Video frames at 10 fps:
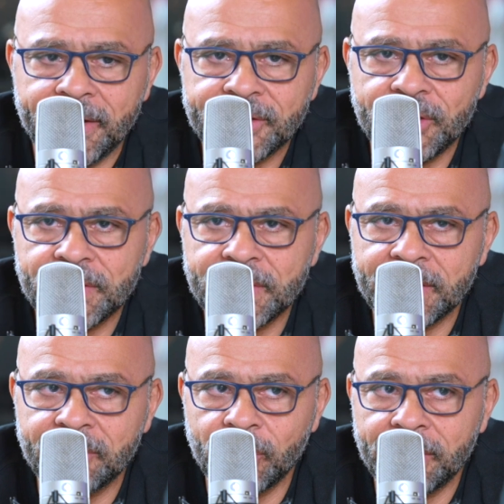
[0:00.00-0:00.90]
actually
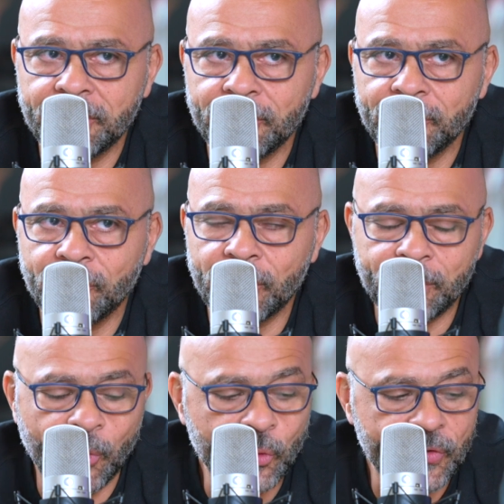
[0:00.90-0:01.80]
think we're
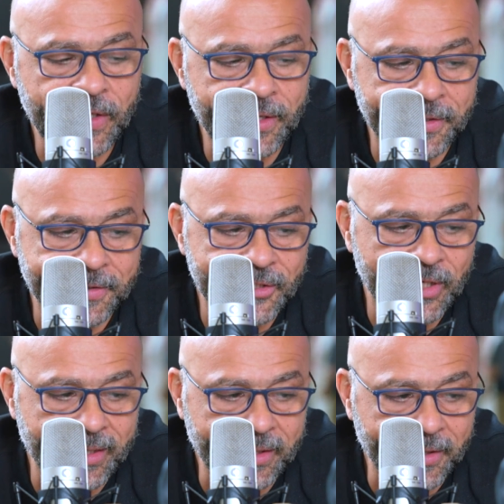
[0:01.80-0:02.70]
both here
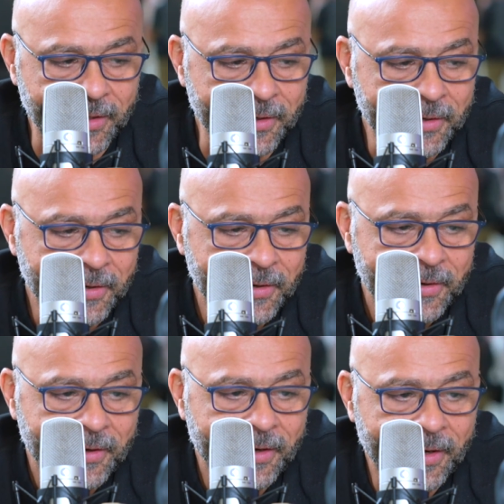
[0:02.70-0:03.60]
sharing
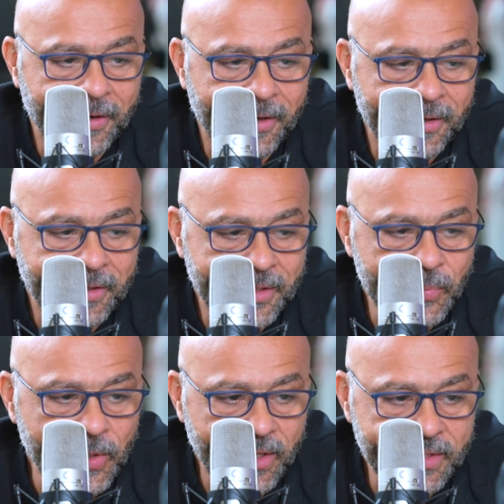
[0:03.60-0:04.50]
an
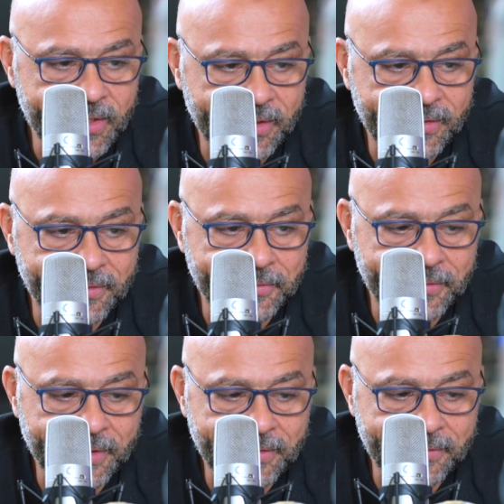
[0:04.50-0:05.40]
experience that
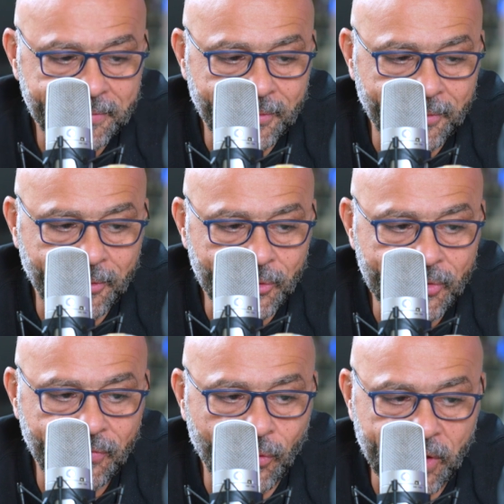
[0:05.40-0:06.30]

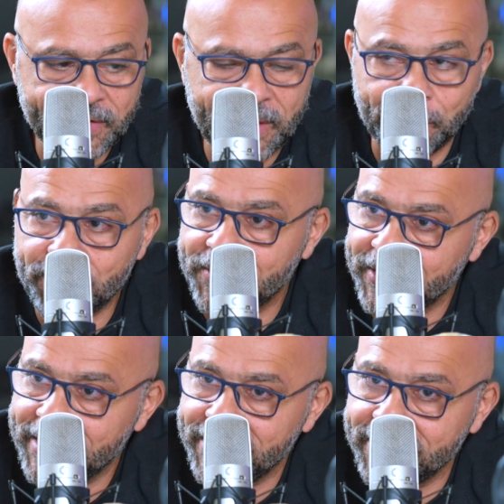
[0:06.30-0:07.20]
goes for a tip.
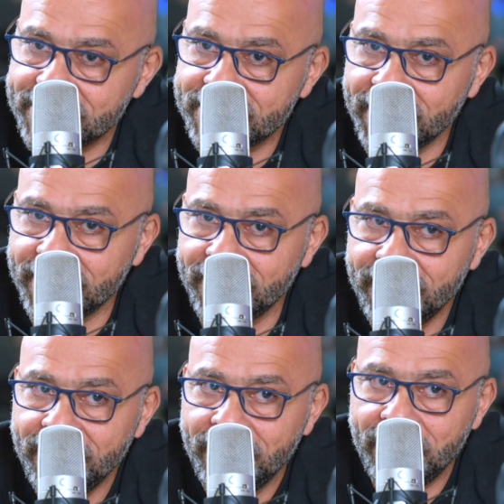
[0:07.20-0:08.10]
Really, is like
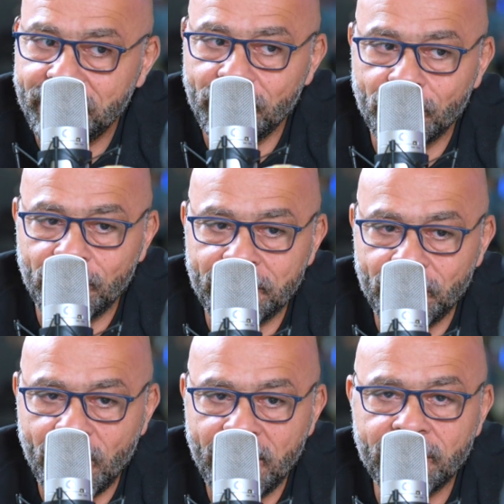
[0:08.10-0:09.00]
if
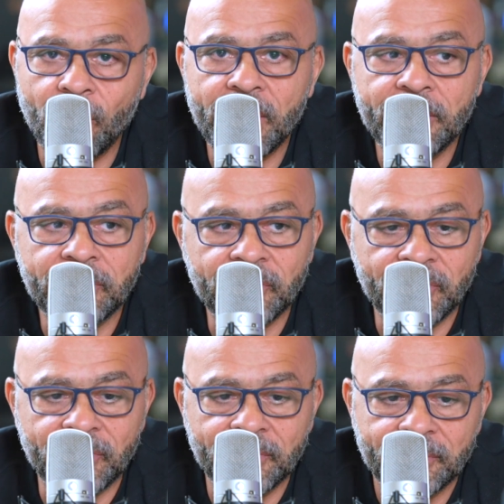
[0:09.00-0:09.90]
you have a way
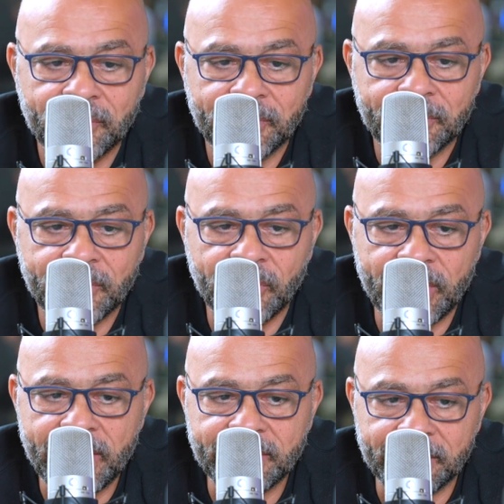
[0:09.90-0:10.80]
of
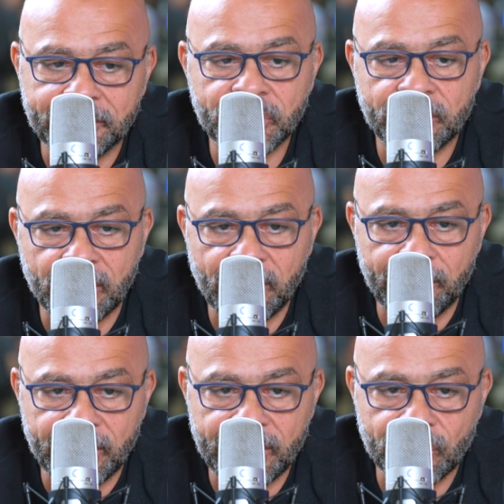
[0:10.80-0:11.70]
creating digital
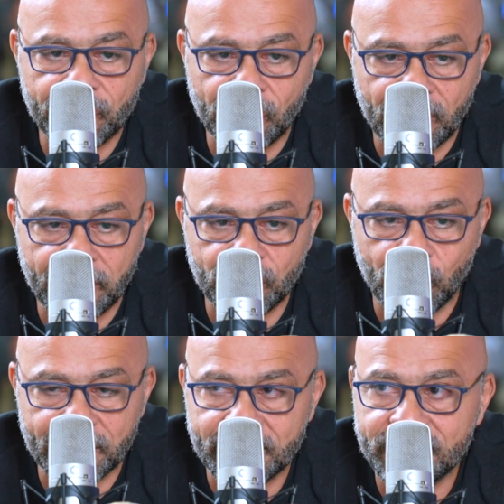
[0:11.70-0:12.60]
memories of your loved
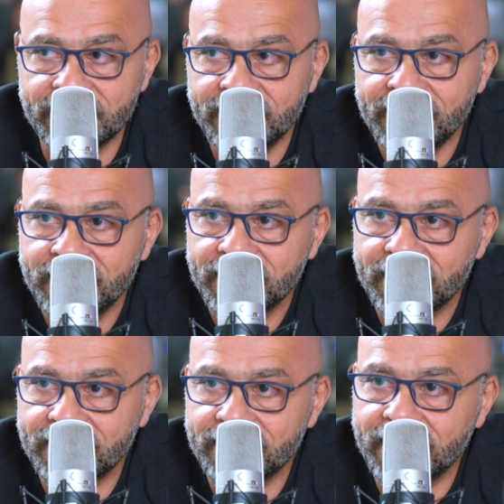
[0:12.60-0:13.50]
ones,
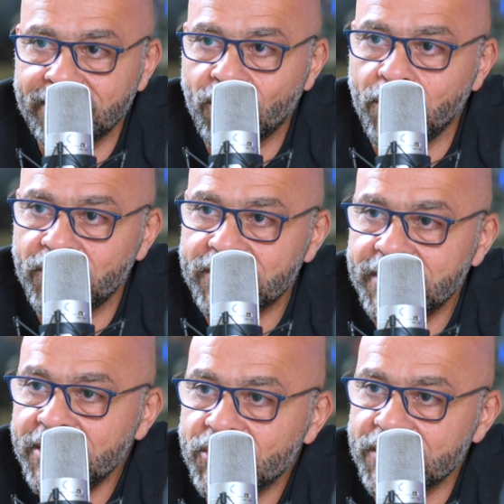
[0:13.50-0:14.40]
get
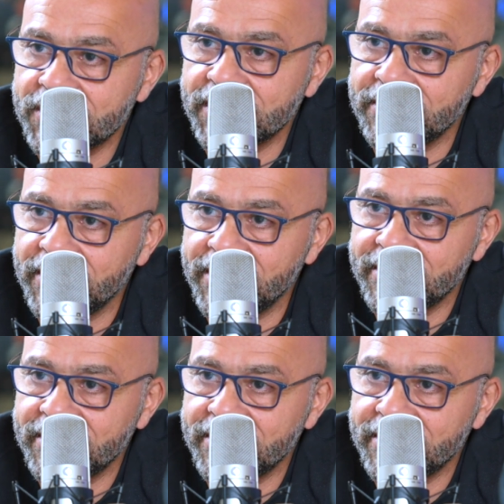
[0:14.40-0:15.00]
conversations in there.